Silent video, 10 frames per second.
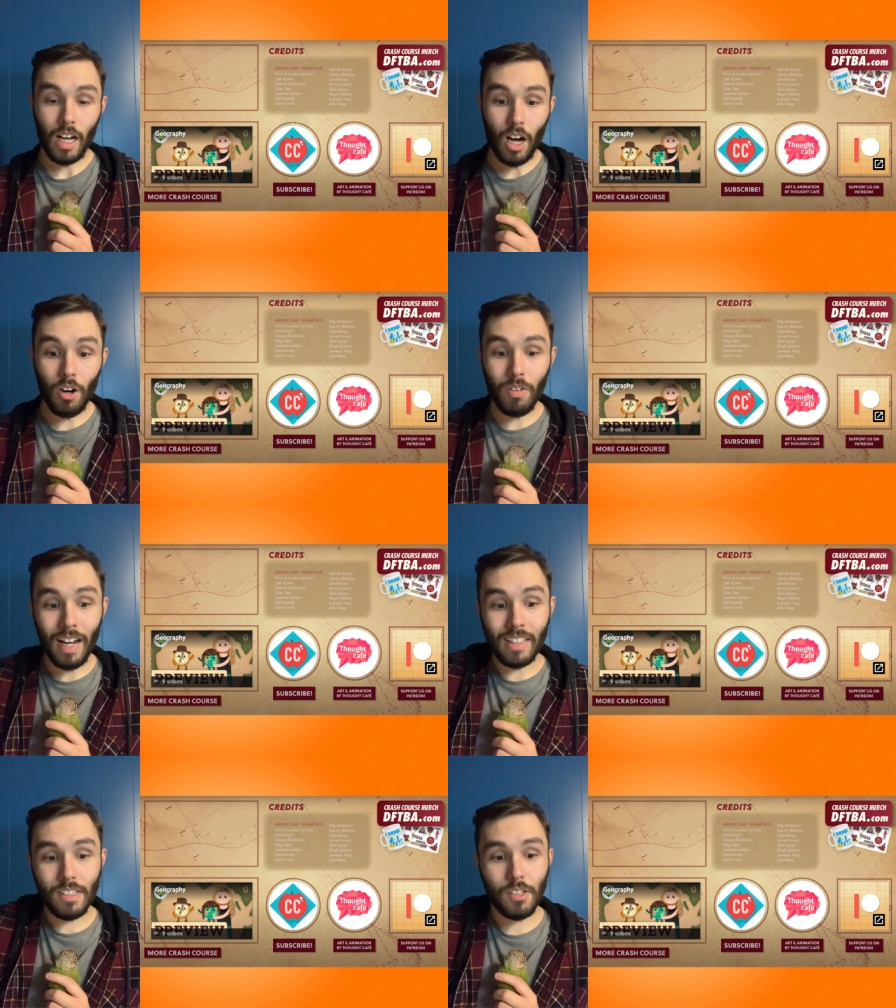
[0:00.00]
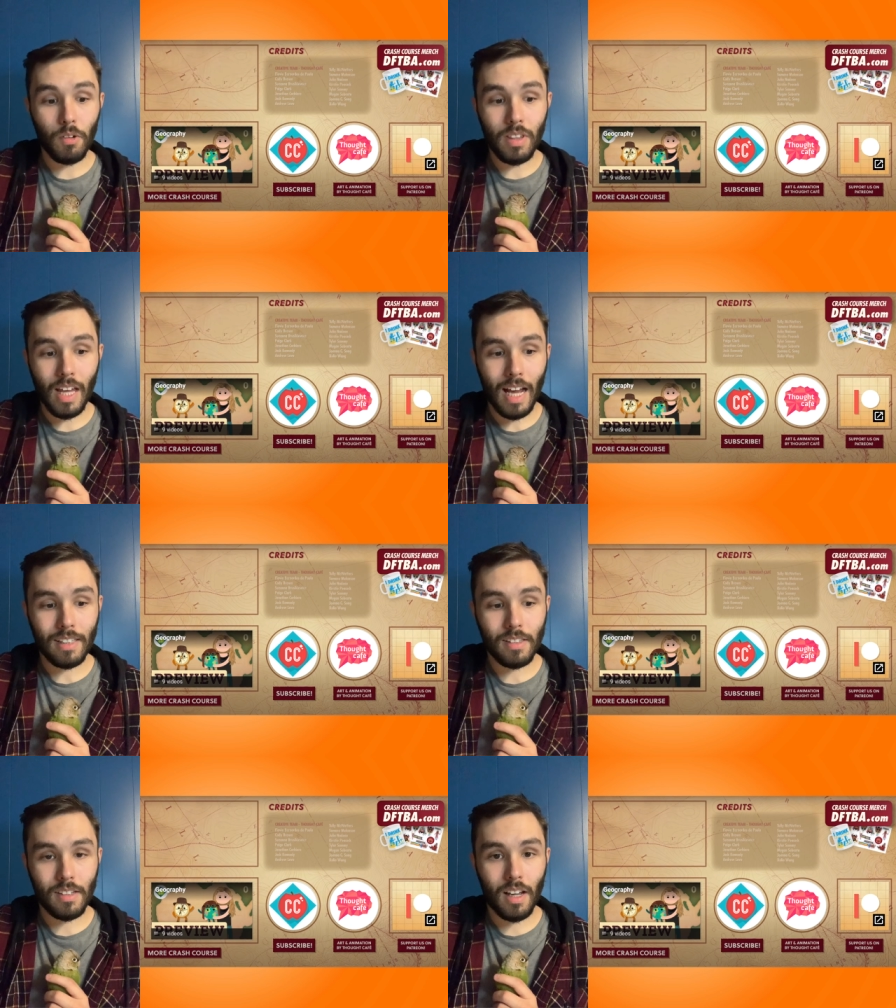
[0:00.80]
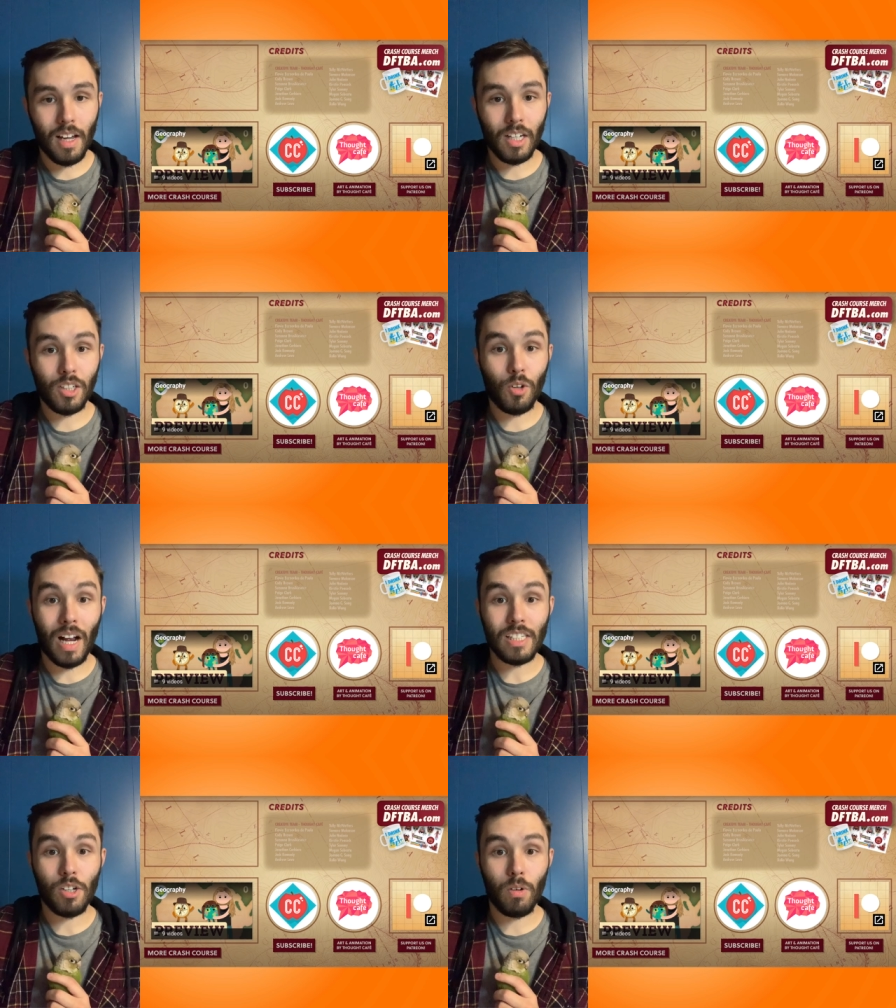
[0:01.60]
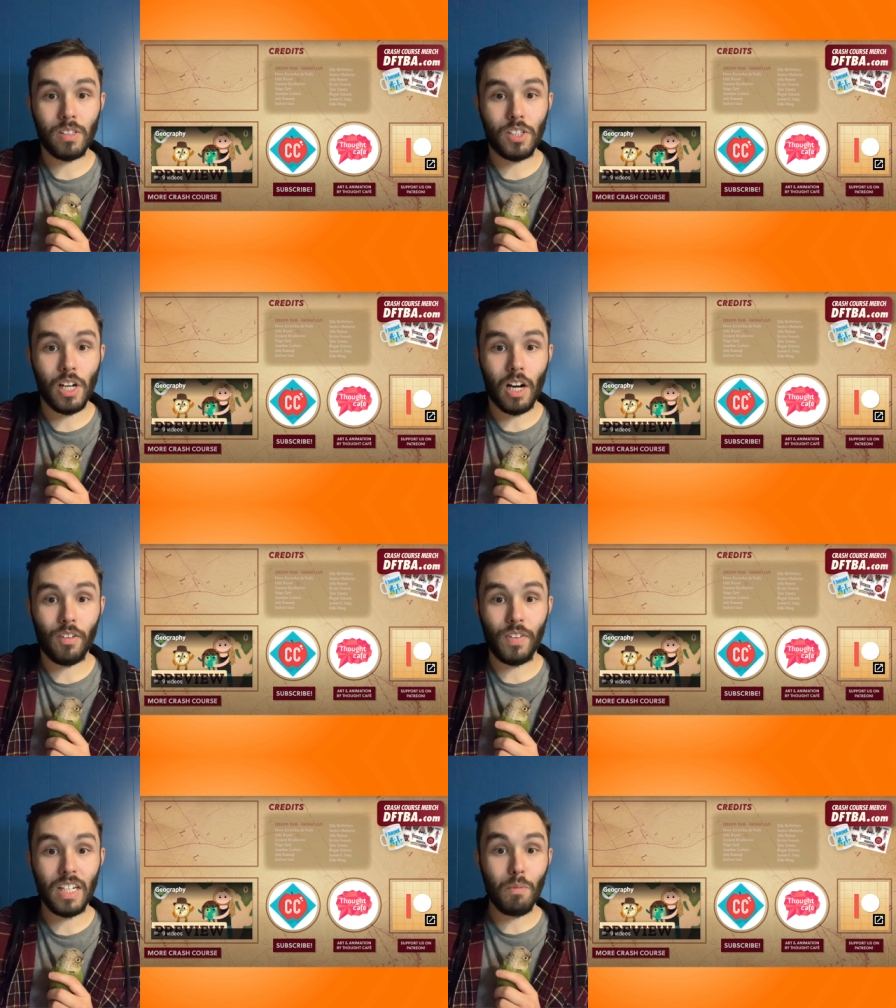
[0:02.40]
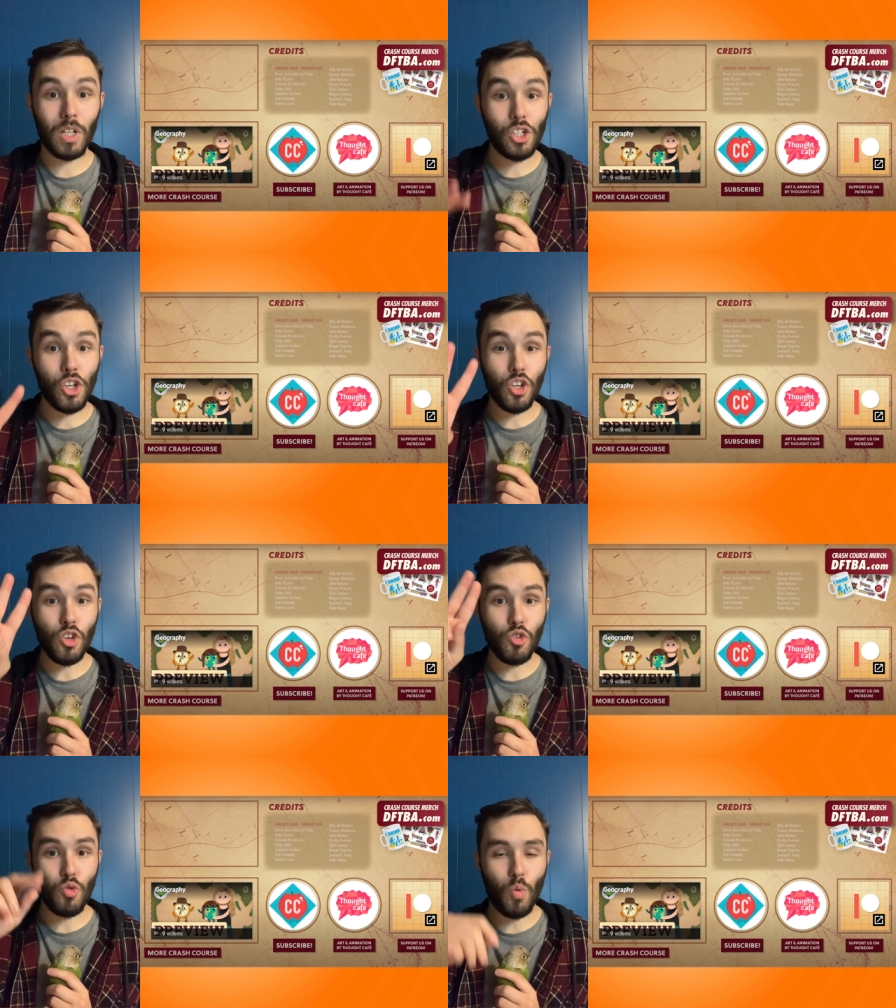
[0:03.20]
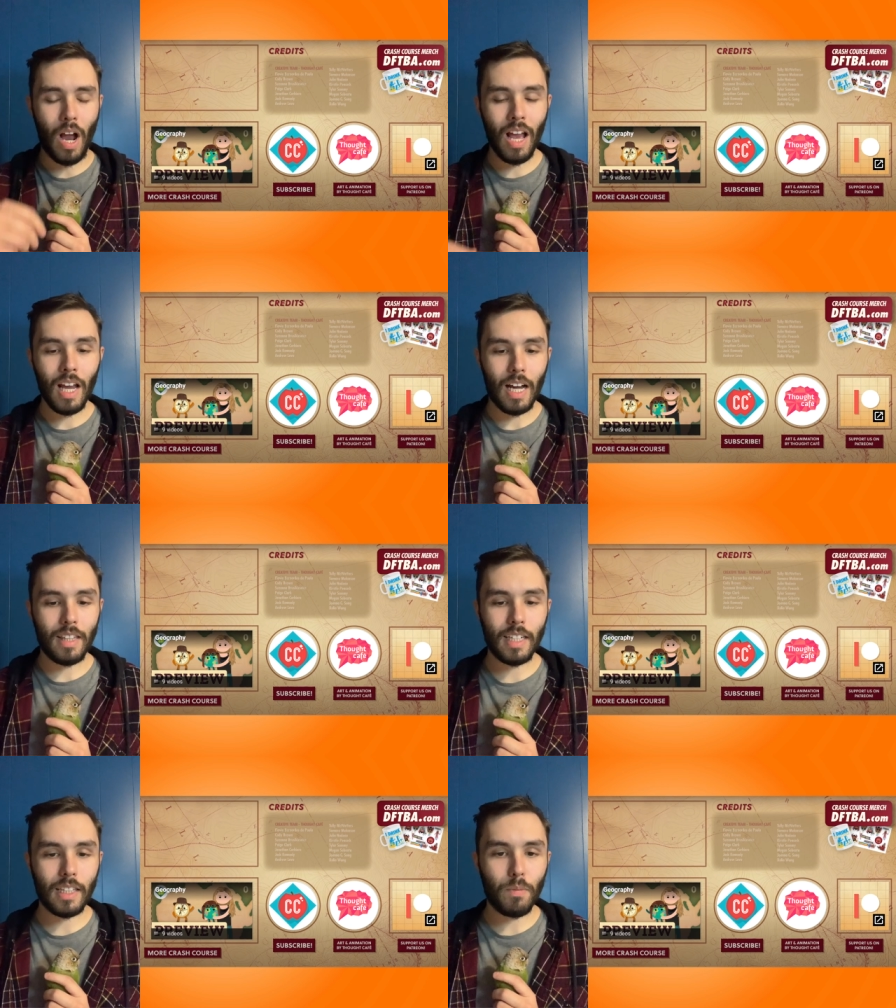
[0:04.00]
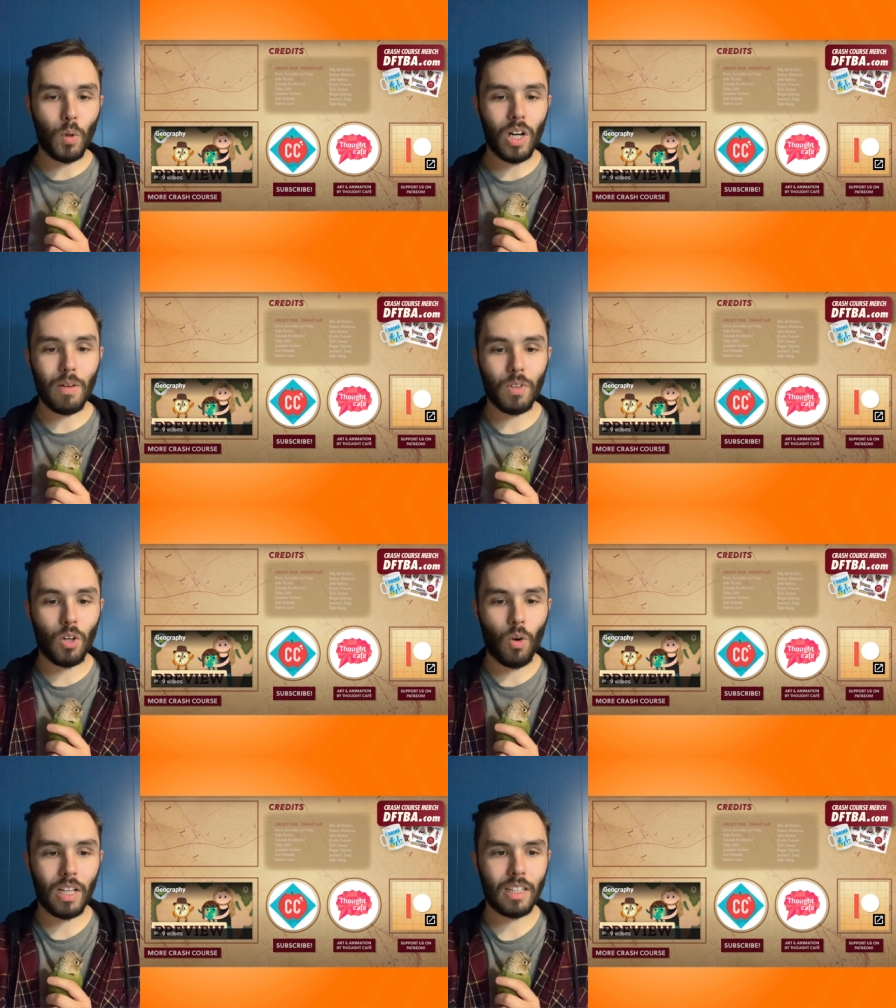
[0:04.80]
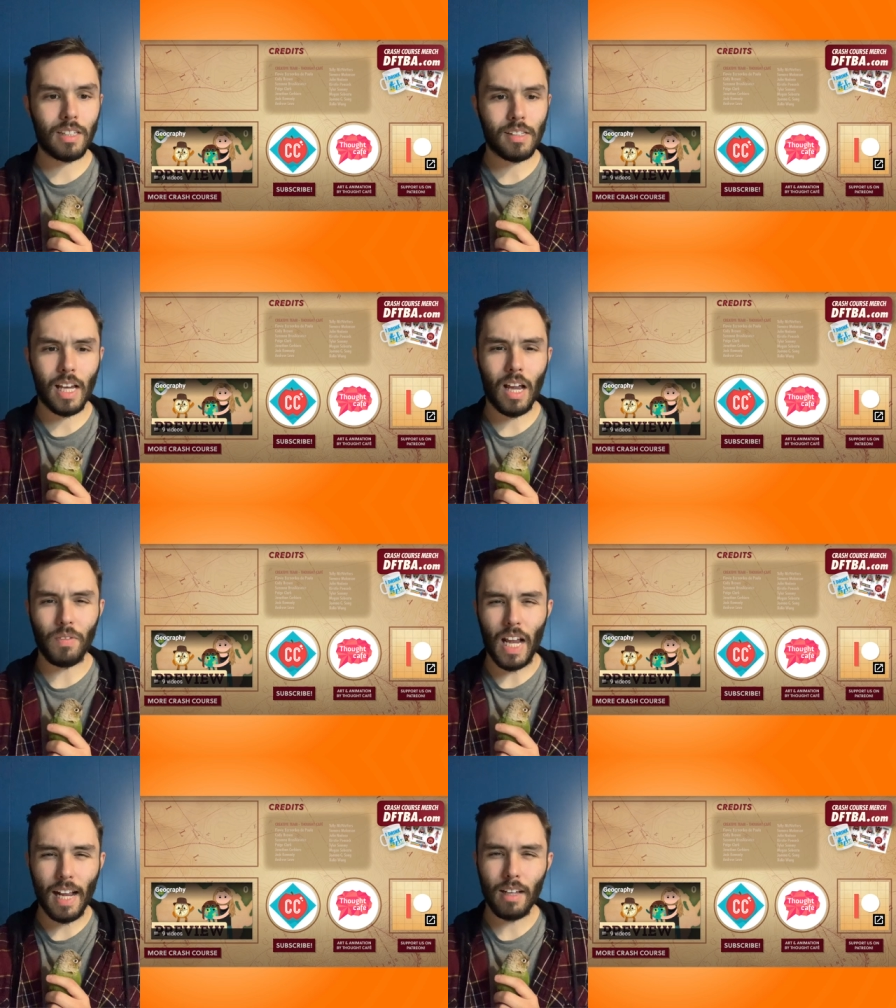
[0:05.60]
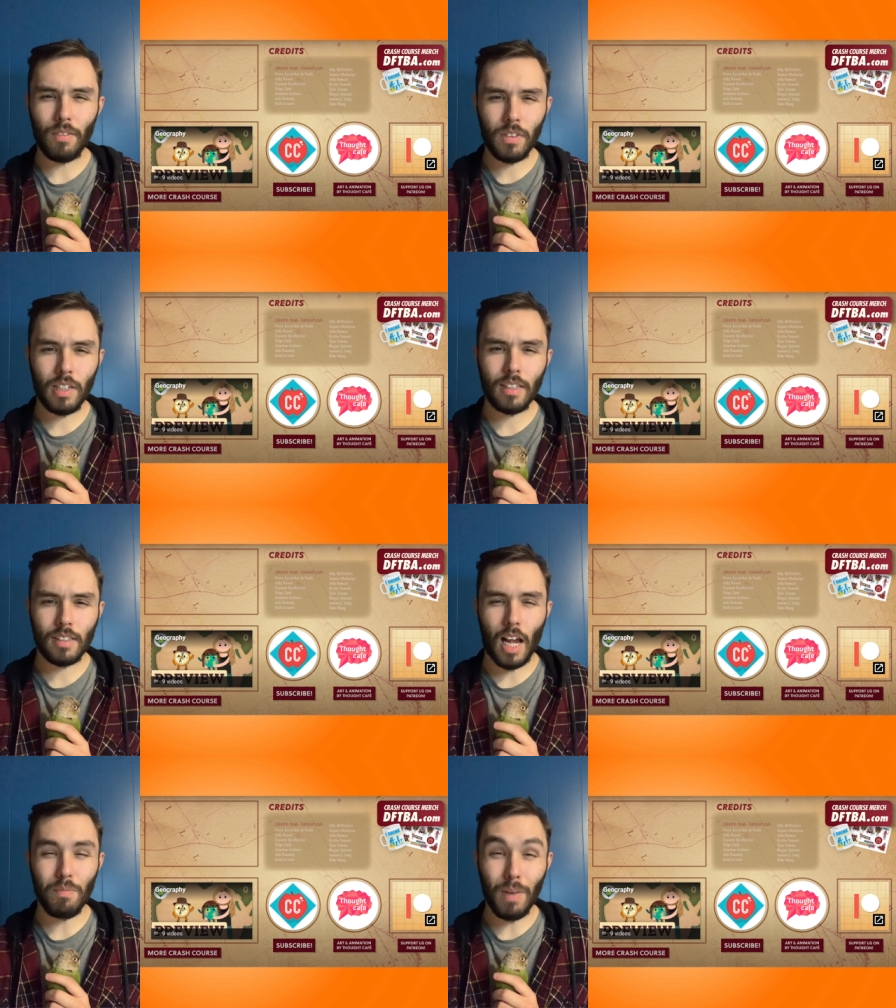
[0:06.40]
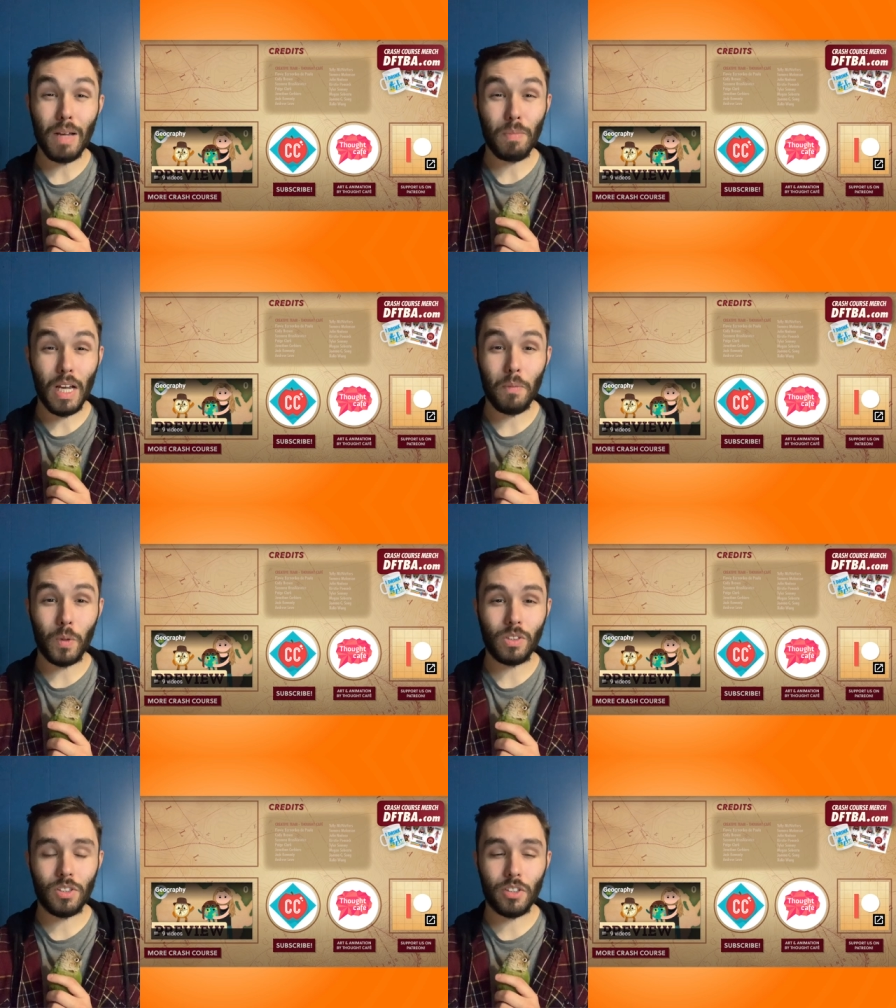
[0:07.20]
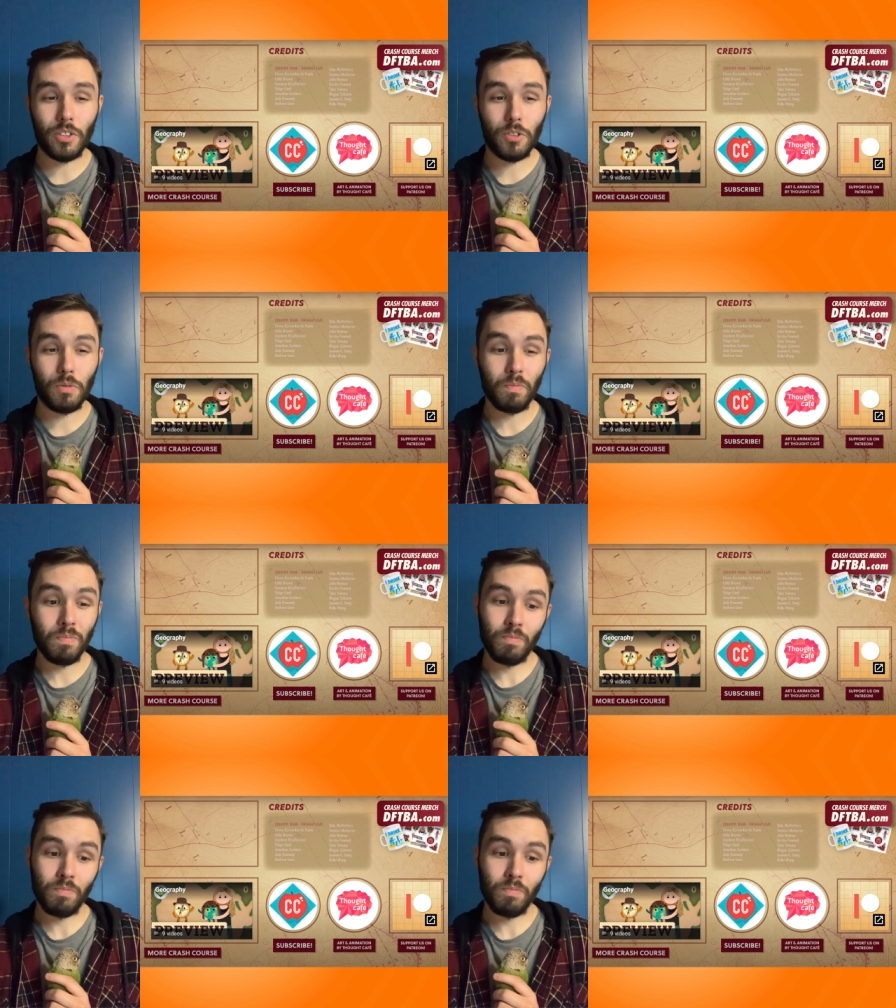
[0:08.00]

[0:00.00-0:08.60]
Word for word: All right, so that's uh, Crash Course Geography number two. I think at the point I'm recording this, they have eight of these. I might be able to,